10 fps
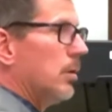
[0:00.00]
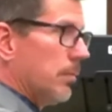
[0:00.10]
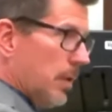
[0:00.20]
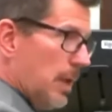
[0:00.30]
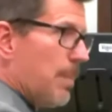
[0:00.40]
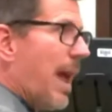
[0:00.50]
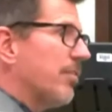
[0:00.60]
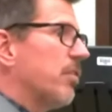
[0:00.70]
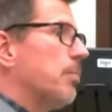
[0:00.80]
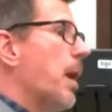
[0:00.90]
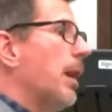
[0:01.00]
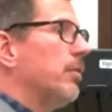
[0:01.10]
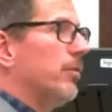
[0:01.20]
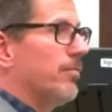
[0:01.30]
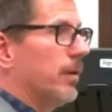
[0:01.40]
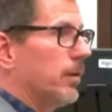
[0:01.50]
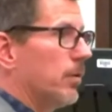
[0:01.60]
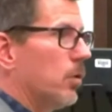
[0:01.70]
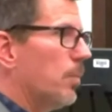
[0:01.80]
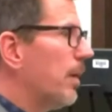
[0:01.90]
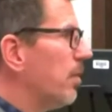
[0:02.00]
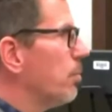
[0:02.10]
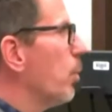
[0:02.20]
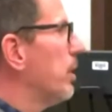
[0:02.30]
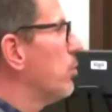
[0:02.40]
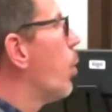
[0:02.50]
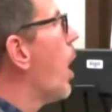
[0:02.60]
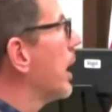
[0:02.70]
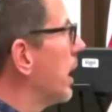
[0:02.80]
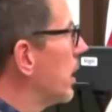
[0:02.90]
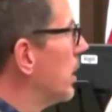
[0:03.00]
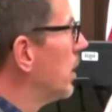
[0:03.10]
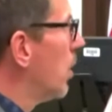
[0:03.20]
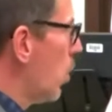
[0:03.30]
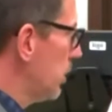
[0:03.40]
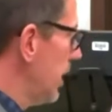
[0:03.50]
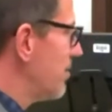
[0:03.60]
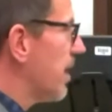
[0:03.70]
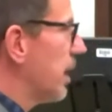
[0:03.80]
he passes by the defendant, who by this point is walking, holding a fire